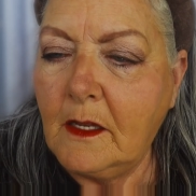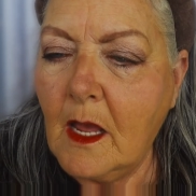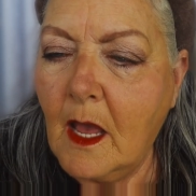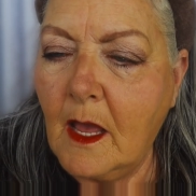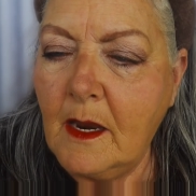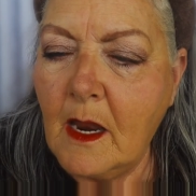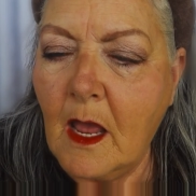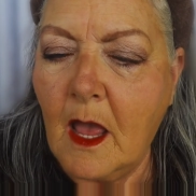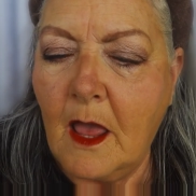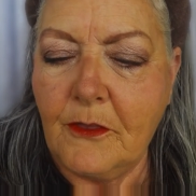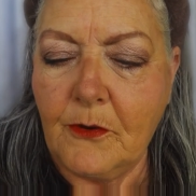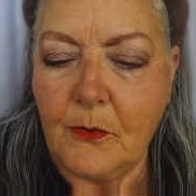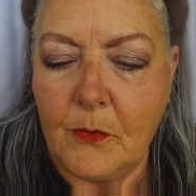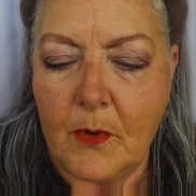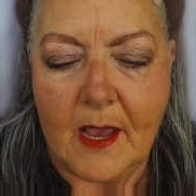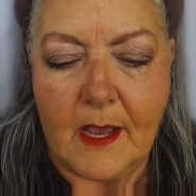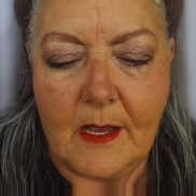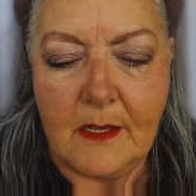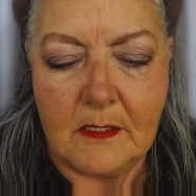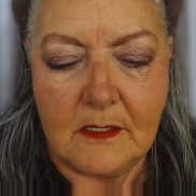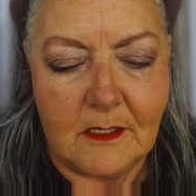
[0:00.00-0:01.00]

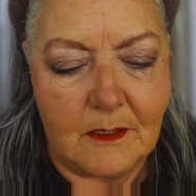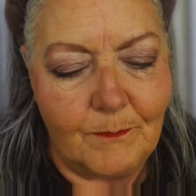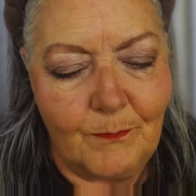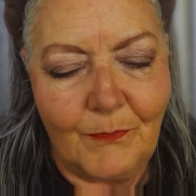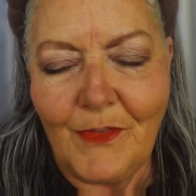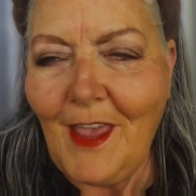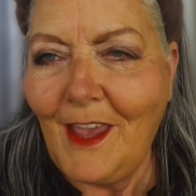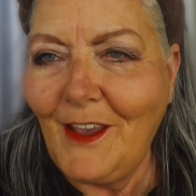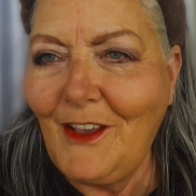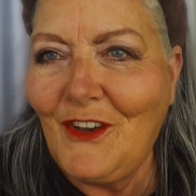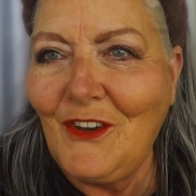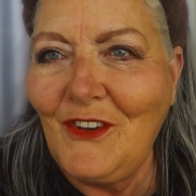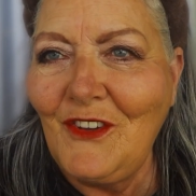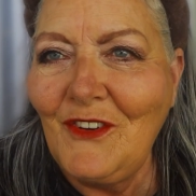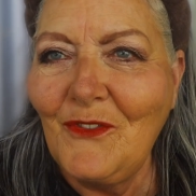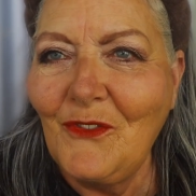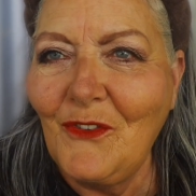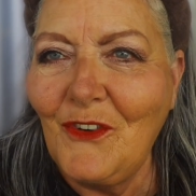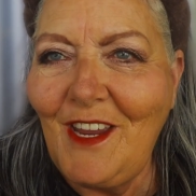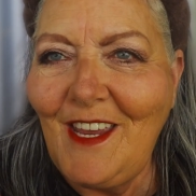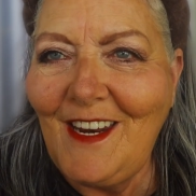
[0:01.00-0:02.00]
Unauthorized. I
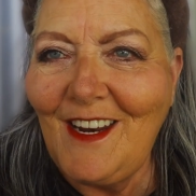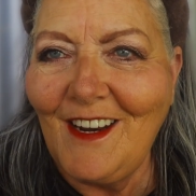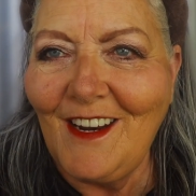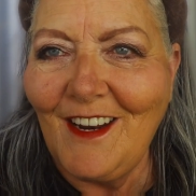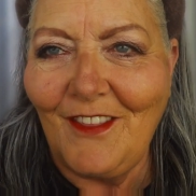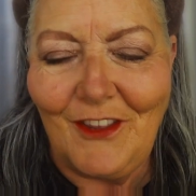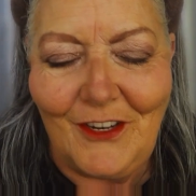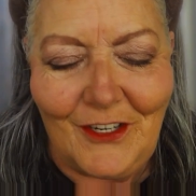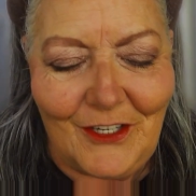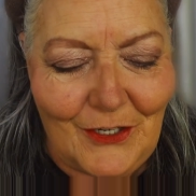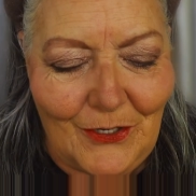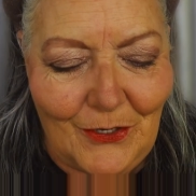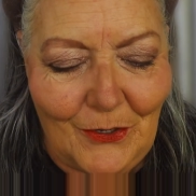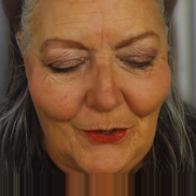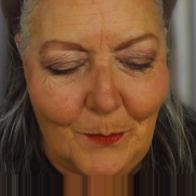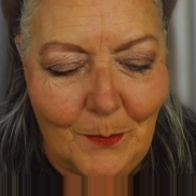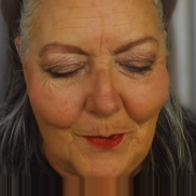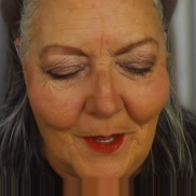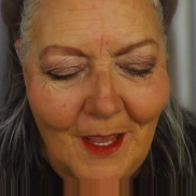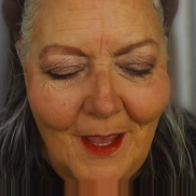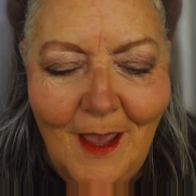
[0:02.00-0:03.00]
couldn't read it on the
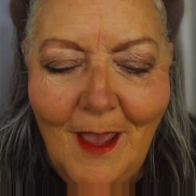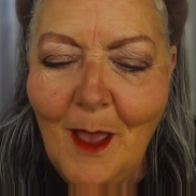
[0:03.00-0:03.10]
tube,